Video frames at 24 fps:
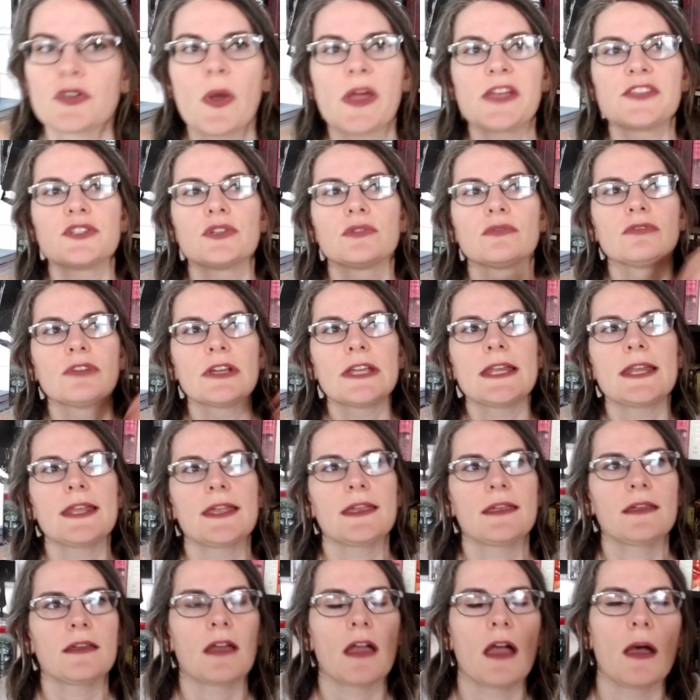as you're
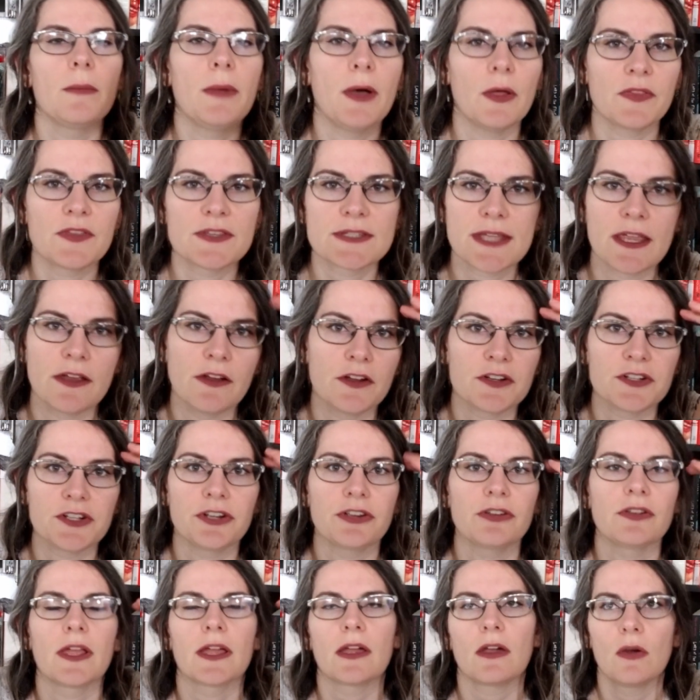reading about this character,
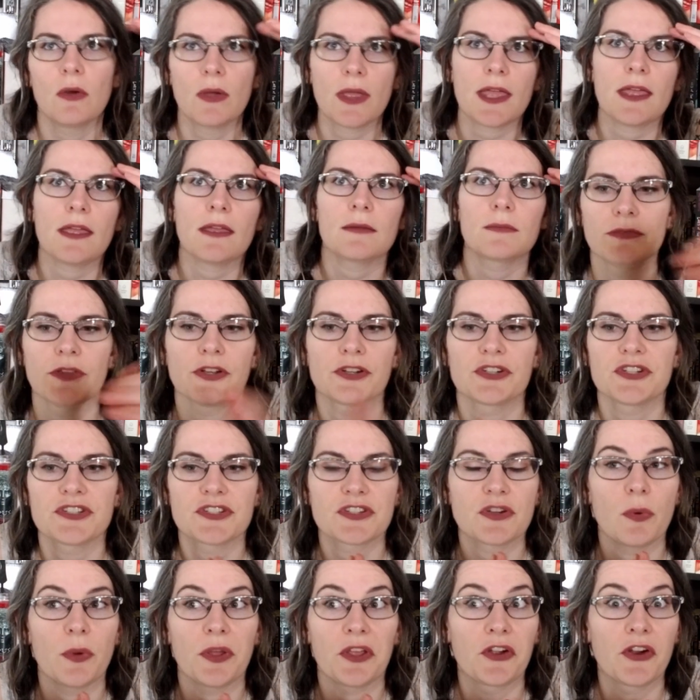you're like, okay, they're just
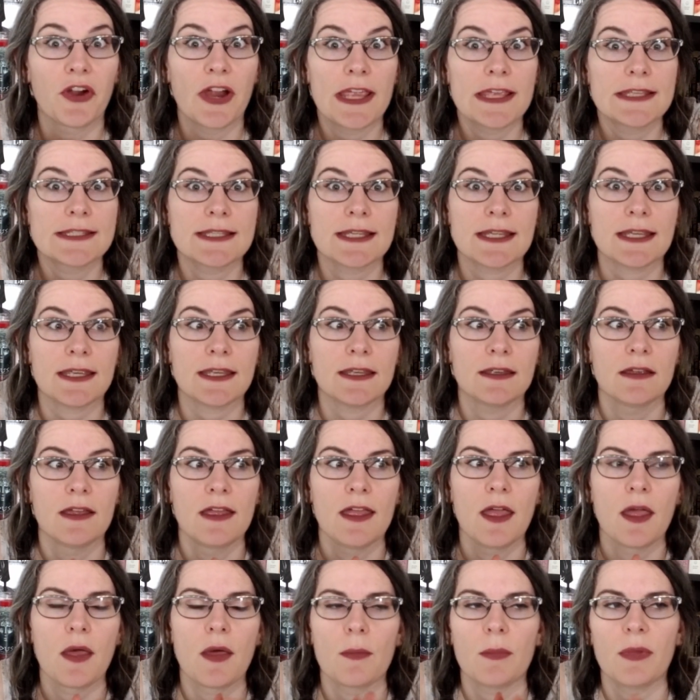going crazy.
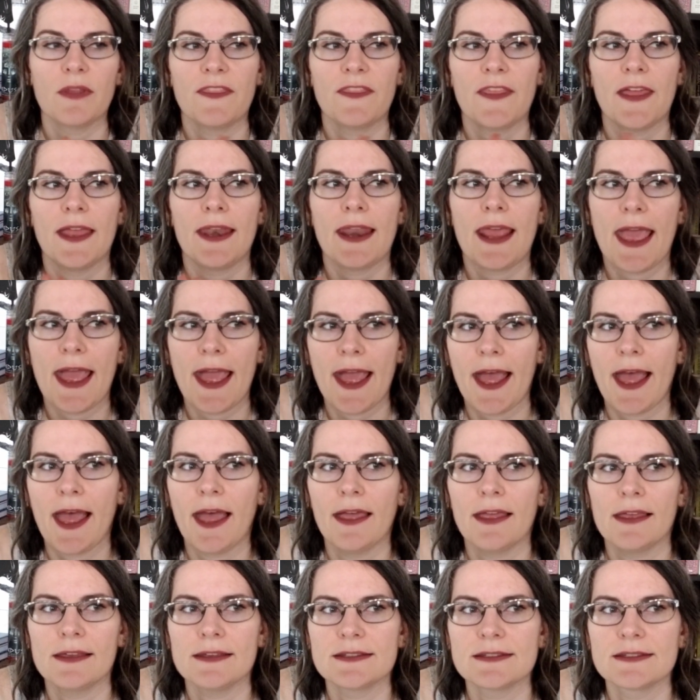But then
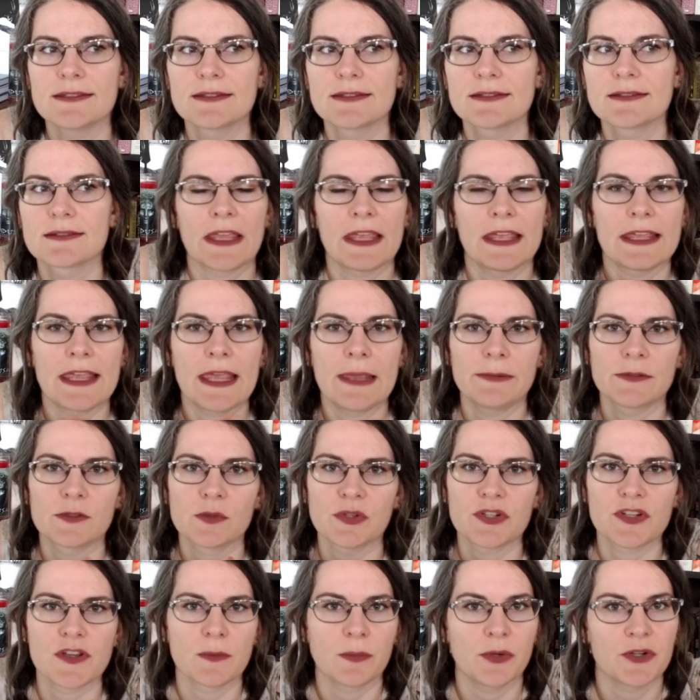as it keeps
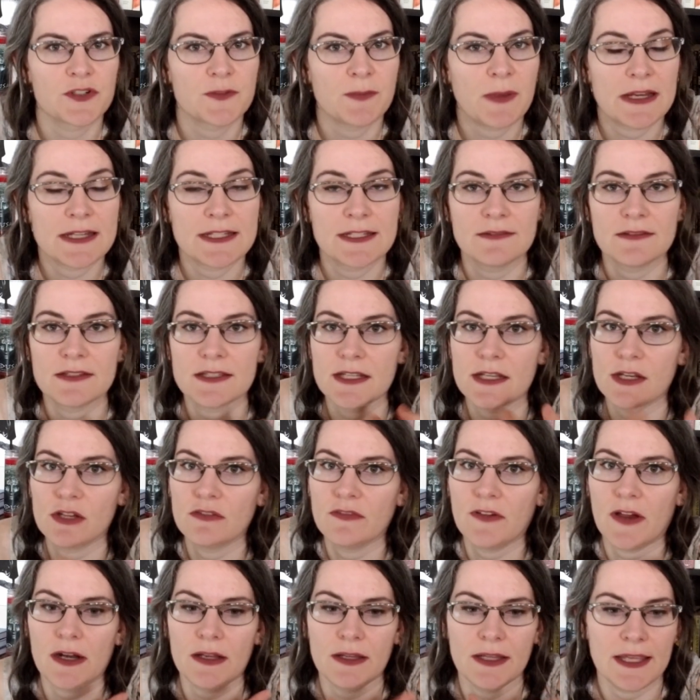switching perspectives and then you
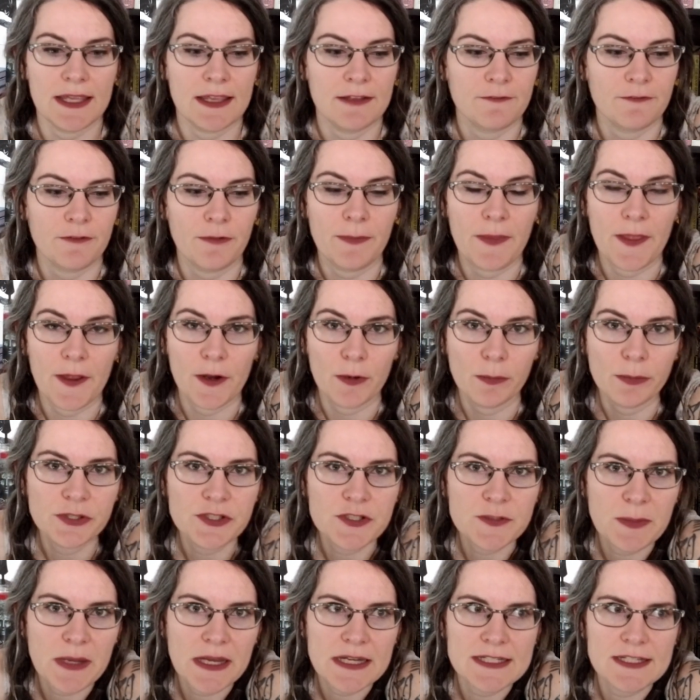finally get from their
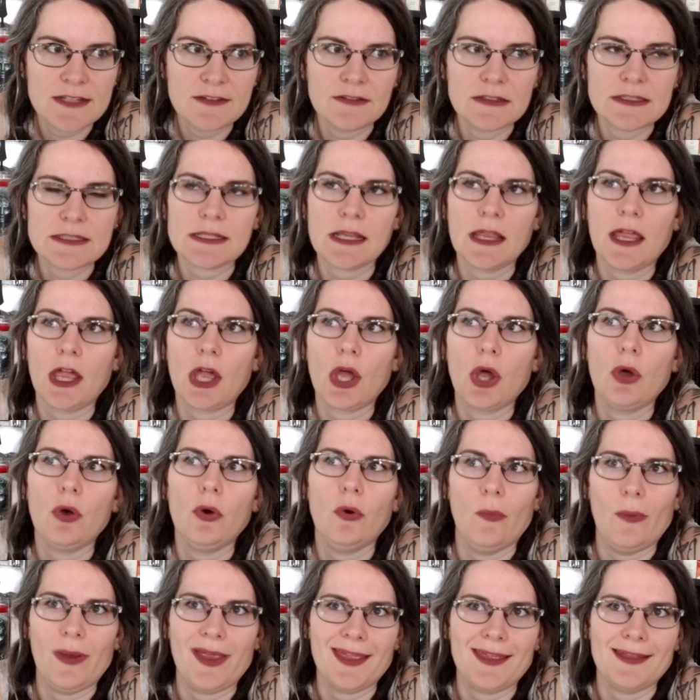perspective, it's like, oh
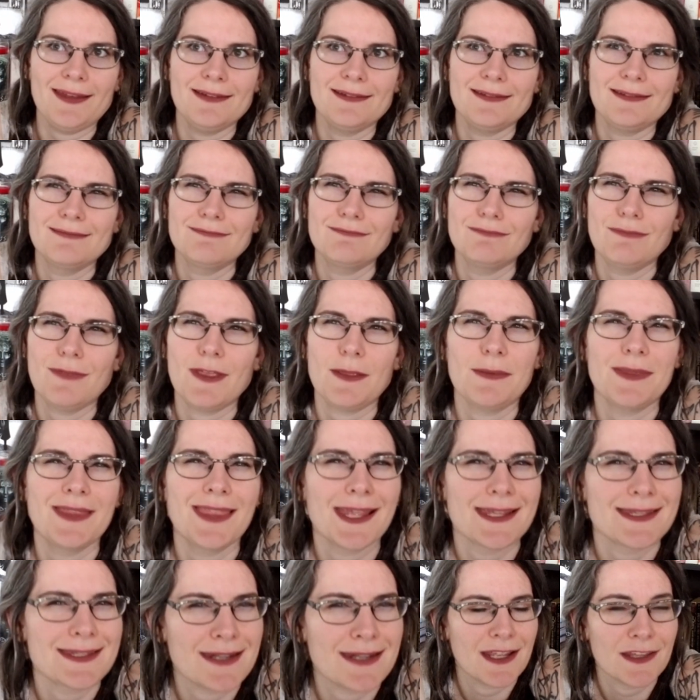wait, maybe
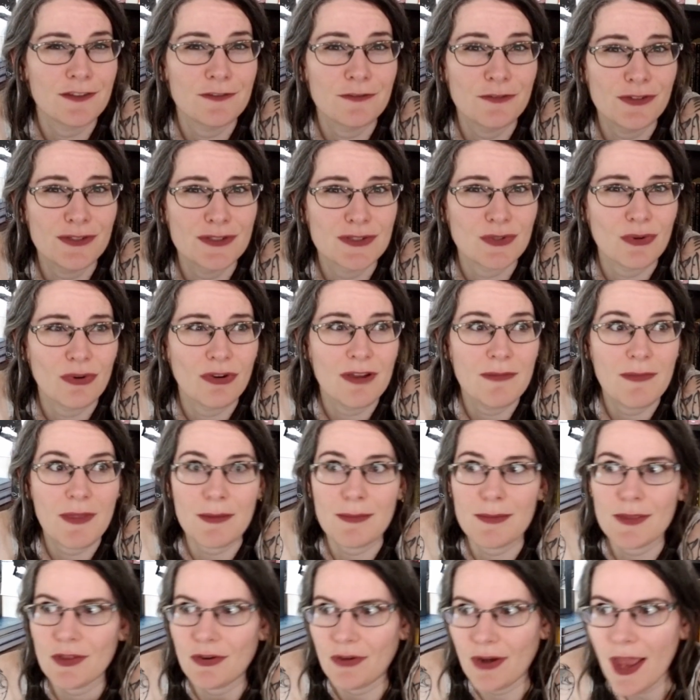that's the full story,
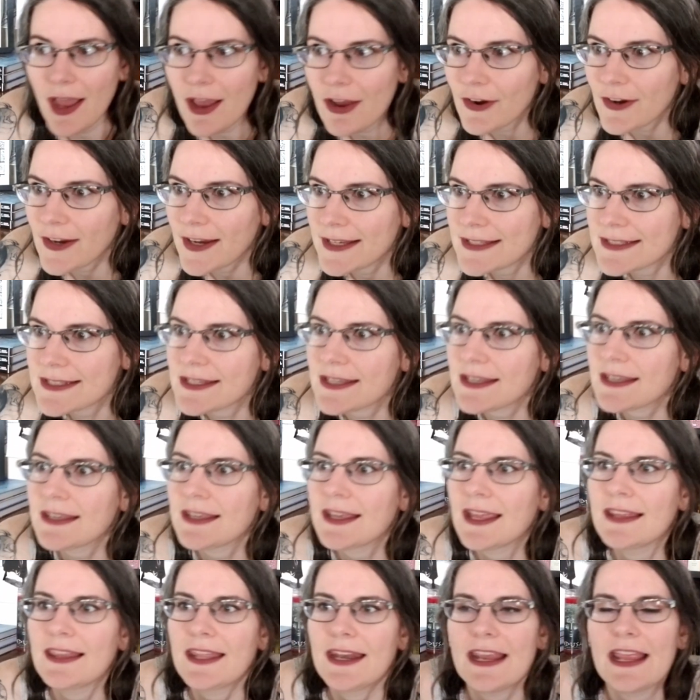maybe they're not crazy.
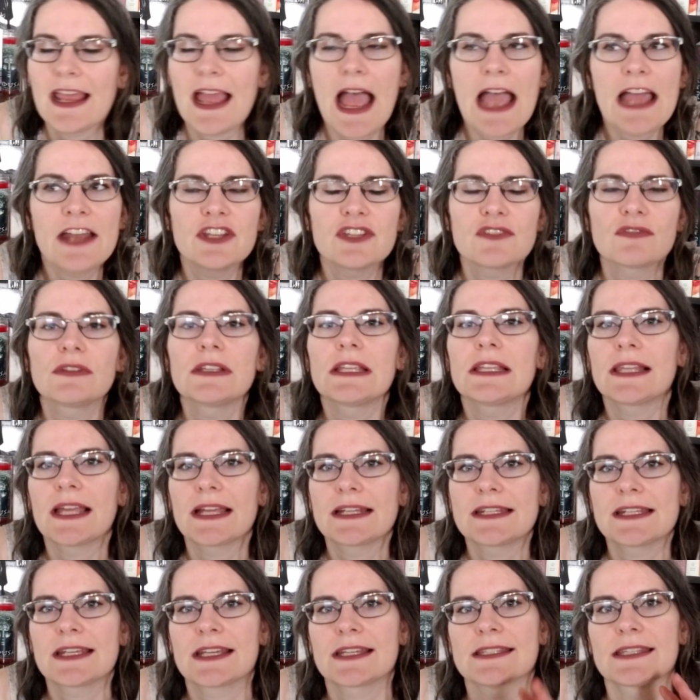And then I just really
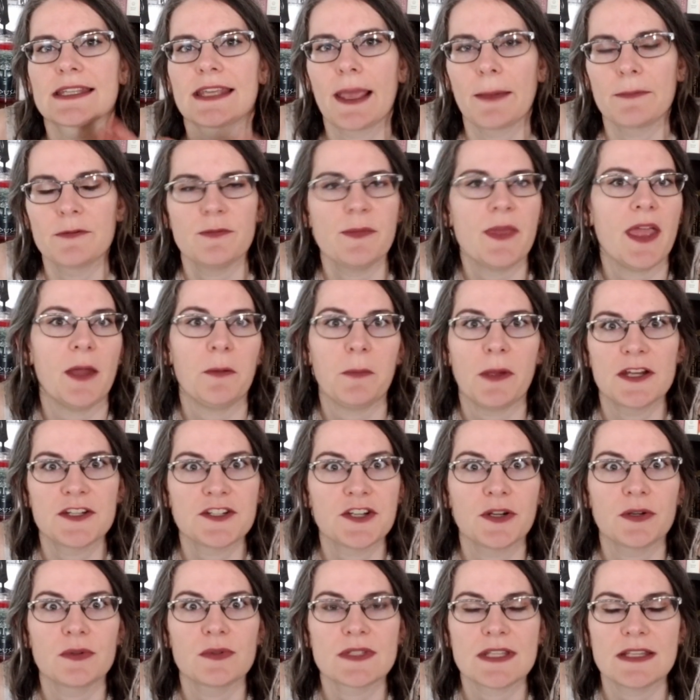liked it because it kept me on my
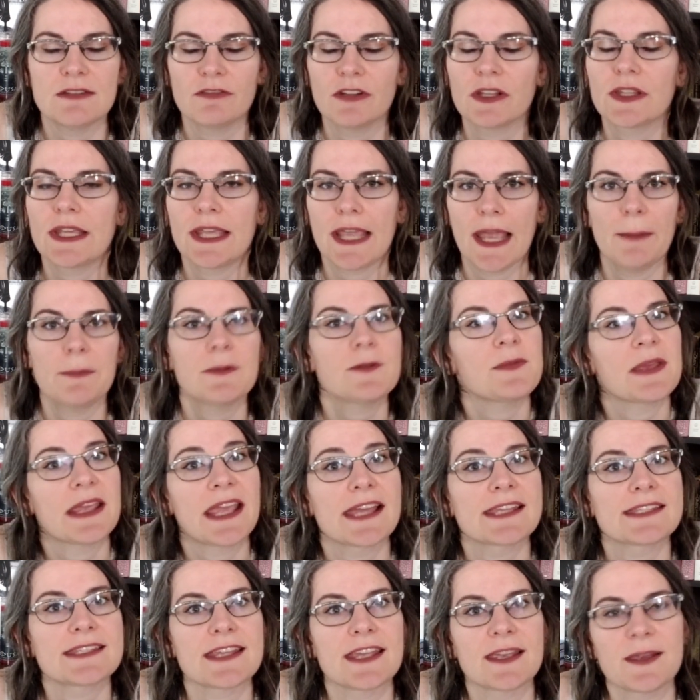toes and really kept me
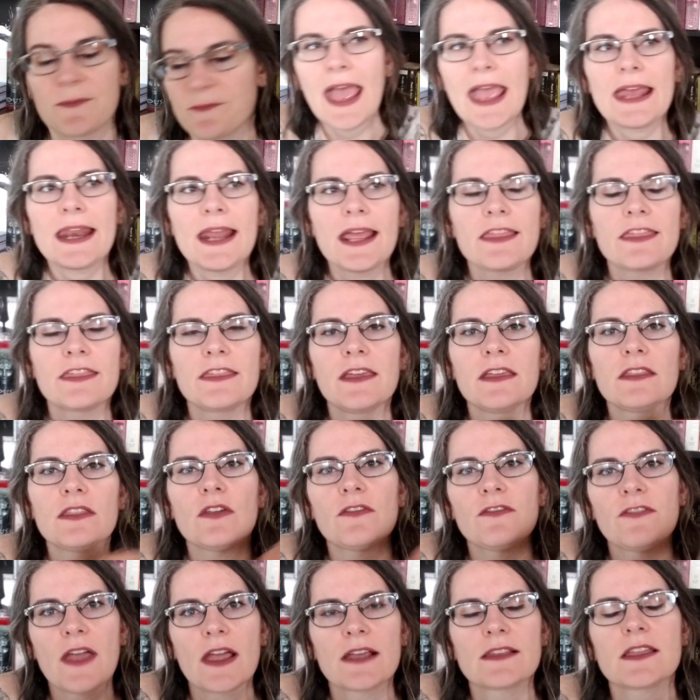guessing. And I think
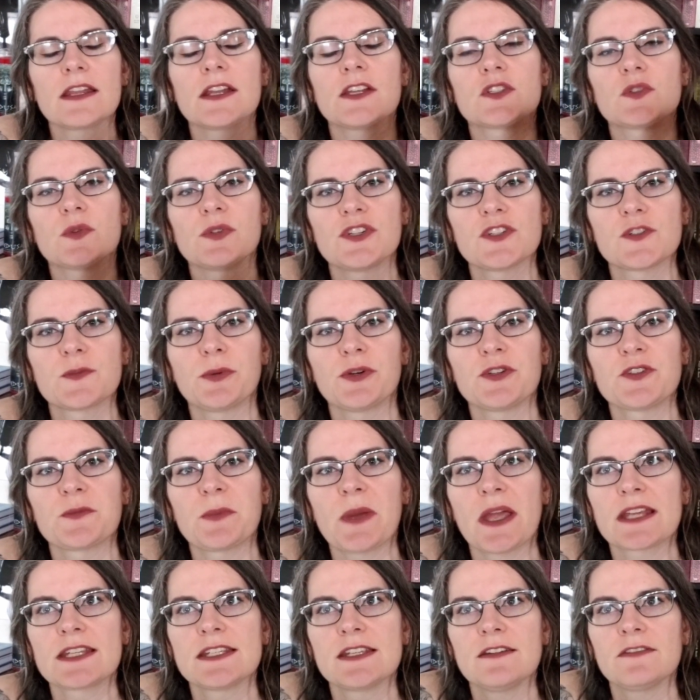the fact that it switches
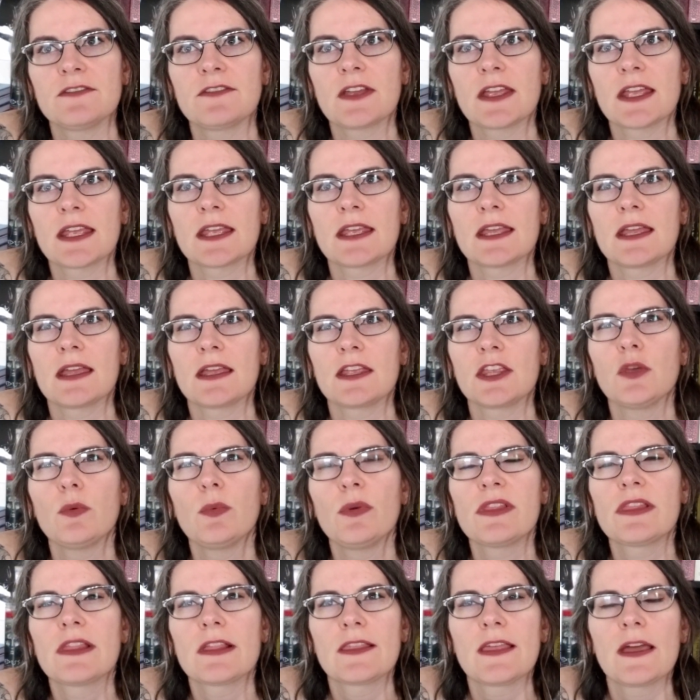perspective, you
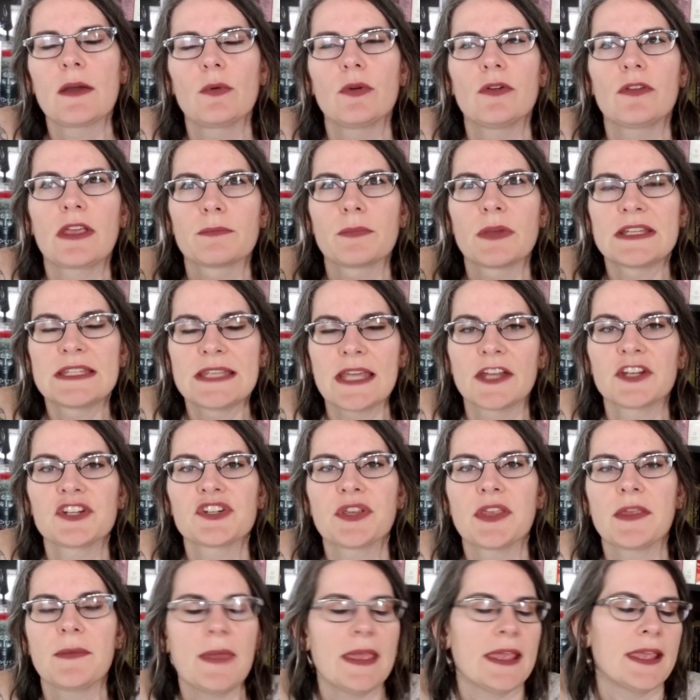would think that would
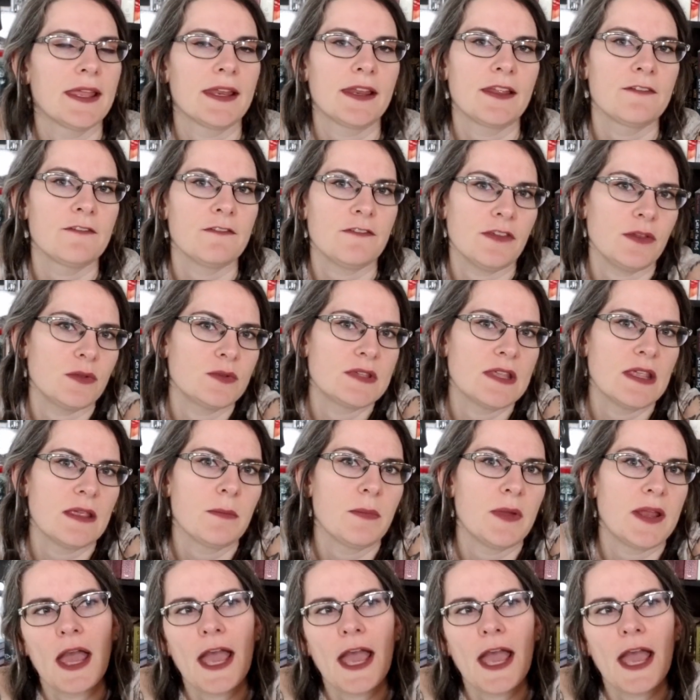potentially make it confusing, but